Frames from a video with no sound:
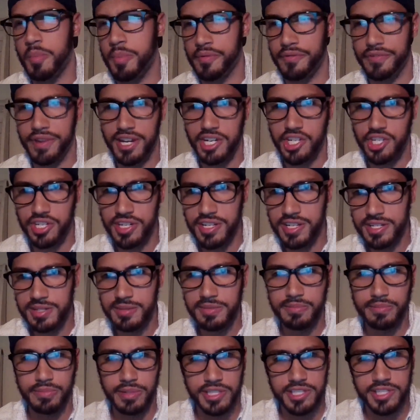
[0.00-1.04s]
Um, and I'm a
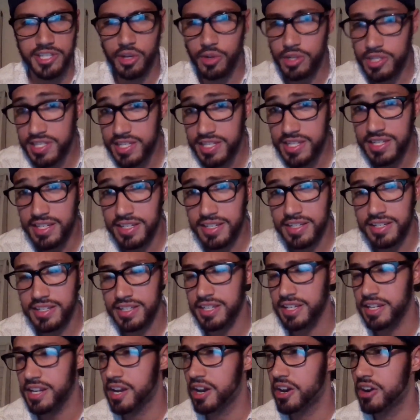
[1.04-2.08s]
perfectionist, but
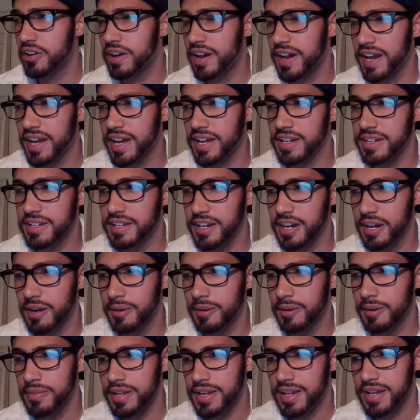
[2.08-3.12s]
so is he, you know,
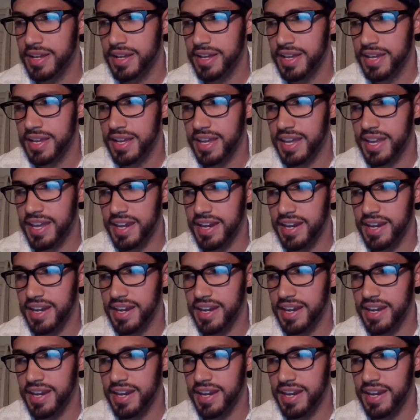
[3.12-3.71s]
and um,